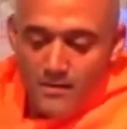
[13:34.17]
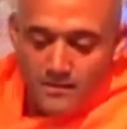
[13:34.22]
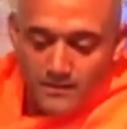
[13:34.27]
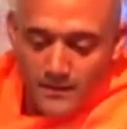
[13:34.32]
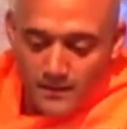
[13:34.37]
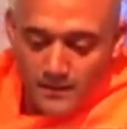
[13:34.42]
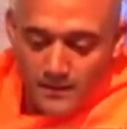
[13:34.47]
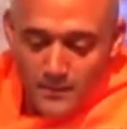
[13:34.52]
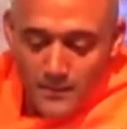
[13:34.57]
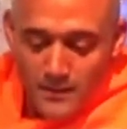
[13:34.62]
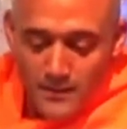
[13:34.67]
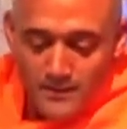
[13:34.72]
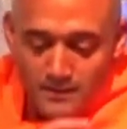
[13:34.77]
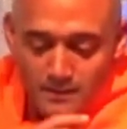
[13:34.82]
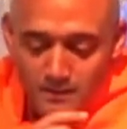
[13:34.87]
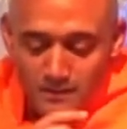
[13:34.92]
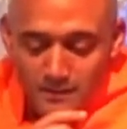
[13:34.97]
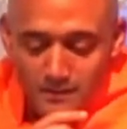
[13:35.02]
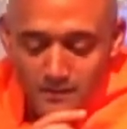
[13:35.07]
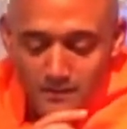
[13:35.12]
That, let me
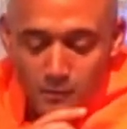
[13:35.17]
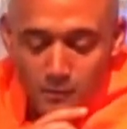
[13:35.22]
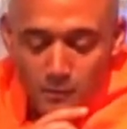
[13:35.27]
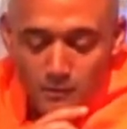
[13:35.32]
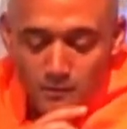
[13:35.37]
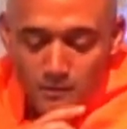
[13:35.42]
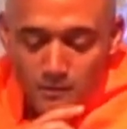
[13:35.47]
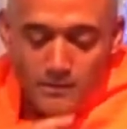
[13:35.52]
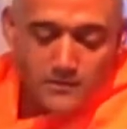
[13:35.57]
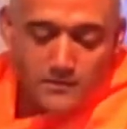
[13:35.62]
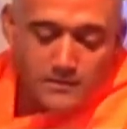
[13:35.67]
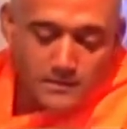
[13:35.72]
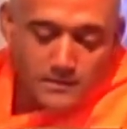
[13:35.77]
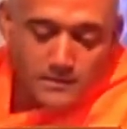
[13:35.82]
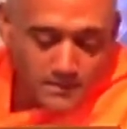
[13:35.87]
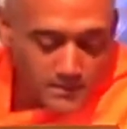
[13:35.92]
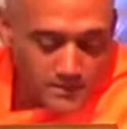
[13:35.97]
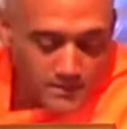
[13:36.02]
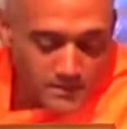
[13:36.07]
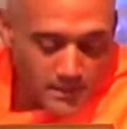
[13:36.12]
continue the quote though.
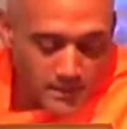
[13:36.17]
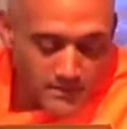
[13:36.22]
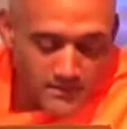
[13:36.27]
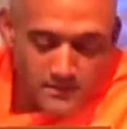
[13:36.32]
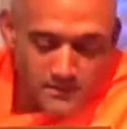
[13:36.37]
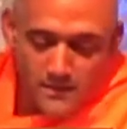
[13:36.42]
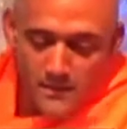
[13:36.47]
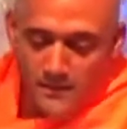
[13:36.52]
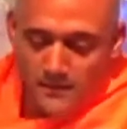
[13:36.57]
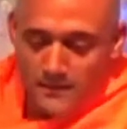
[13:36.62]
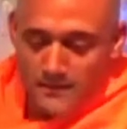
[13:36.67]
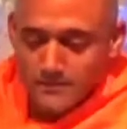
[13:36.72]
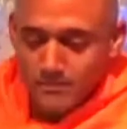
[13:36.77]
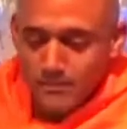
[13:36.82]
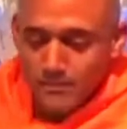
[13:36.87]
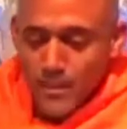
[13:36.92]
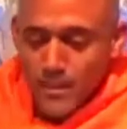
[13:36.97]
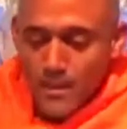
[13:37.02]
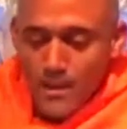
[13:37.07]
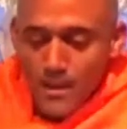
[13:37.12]
This saint is telling
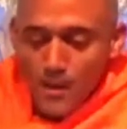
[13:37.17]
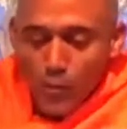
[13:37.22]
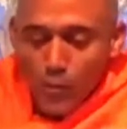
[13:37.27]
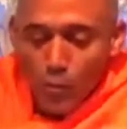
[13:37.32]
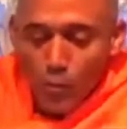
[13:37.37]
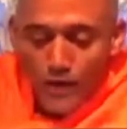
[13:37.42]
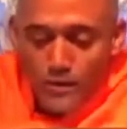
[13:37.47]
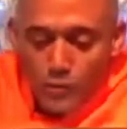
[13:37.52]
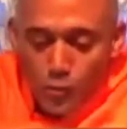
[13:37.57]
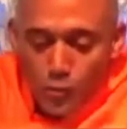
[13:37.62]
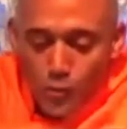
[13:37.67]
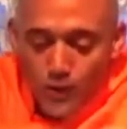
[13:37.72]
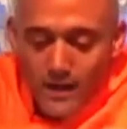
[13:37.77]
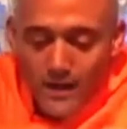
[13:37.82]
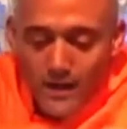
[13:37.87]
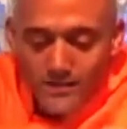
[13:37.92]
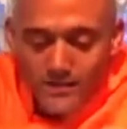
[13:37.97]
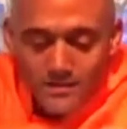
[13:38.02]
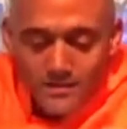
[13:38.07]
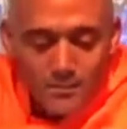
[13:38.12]
him, one who
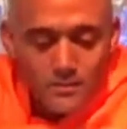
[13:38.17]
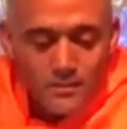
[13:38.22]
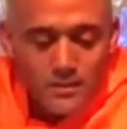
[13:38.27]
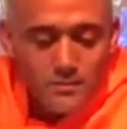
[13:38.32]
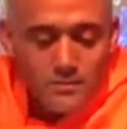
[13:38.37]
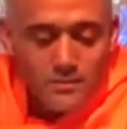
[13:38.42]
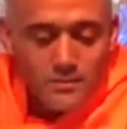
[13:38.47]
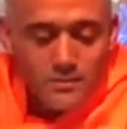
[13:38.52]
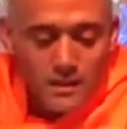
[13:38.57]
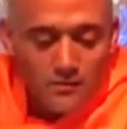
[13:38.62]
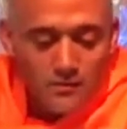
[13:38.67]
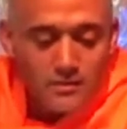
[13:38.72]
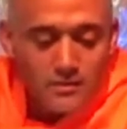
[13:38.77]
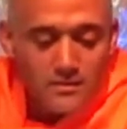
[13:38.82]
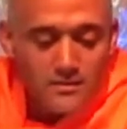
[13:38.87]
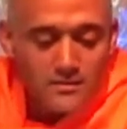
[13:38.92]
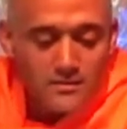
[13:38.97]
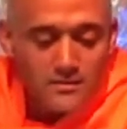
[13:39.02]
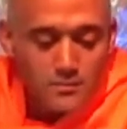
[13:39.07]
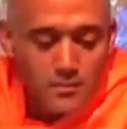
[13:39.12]
accustoms himself to
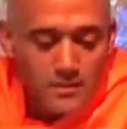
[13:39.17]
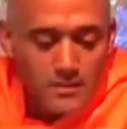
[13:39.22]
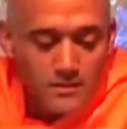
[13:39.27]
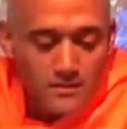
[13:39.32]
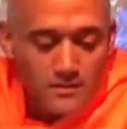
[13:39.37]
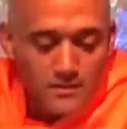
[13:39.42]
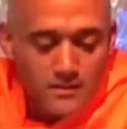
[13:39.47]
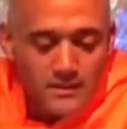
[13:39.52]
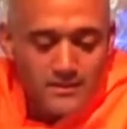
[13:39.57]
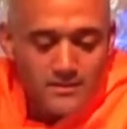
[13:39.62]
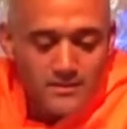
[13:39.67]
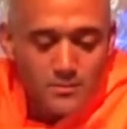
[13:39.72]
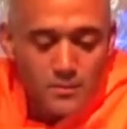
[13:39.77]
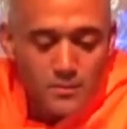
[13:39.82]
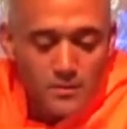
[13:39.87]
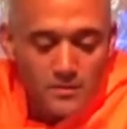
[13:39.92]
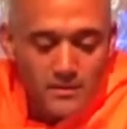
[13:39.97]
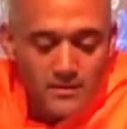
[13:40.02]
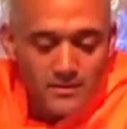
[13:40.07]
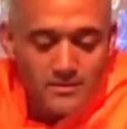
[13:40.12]
this appeal
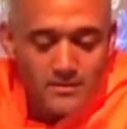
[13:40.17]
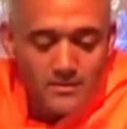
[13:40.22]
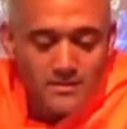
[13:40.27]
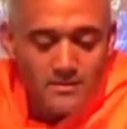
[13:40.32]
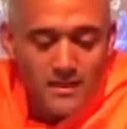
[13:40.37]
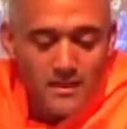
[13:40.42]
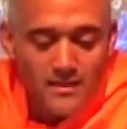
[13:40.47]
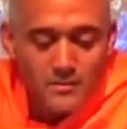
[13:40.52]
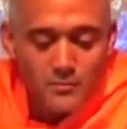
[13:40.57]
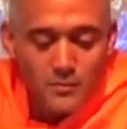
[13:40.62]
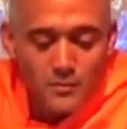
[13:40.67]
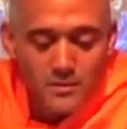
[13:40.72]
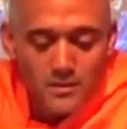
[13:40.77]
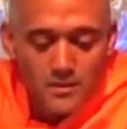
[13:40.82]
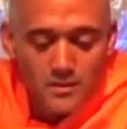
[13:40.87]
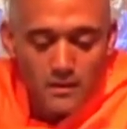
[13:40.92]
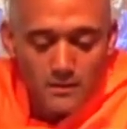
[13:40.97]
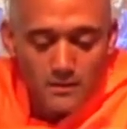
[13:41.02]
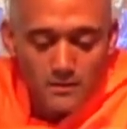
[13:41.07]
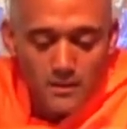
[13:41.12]
experiences as a
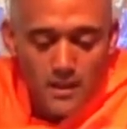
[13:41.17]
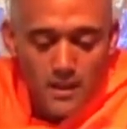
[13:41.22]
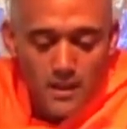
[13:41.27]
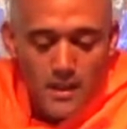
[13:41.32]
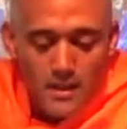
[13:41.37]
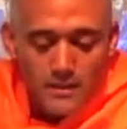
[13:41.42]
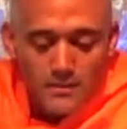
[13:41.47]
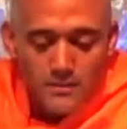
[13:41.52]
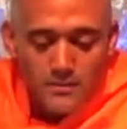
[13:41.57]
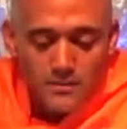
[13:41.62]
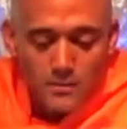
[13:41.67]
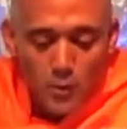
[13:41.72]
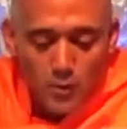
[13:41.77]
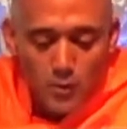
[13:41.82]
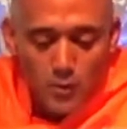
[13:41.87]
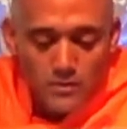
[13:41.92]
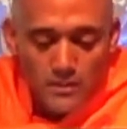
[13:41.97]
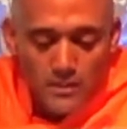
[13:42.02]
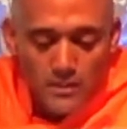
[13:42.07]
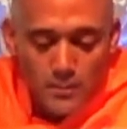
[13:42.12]
result so
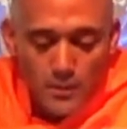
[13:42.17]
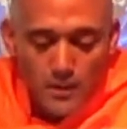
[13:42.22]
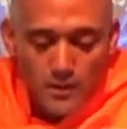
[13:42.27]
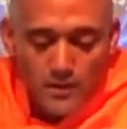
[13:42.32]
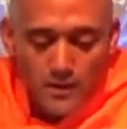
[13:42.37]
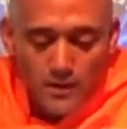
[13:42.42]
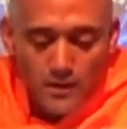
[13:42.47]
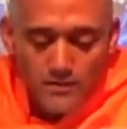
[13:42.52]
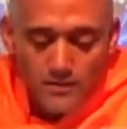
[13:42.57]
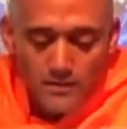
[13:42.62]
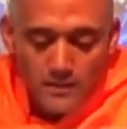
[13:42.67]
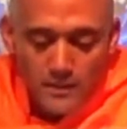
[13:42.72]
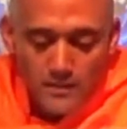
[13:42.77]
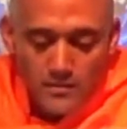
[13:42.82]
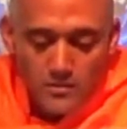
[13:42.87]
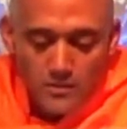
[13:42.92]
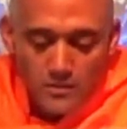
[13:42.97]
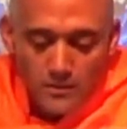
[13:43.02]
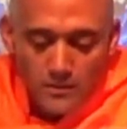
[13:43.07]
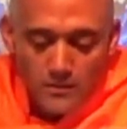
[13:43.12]
deep a
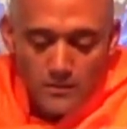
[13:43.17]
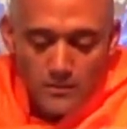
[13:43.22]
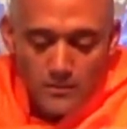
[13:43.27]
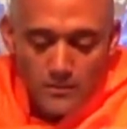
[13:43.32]
consolation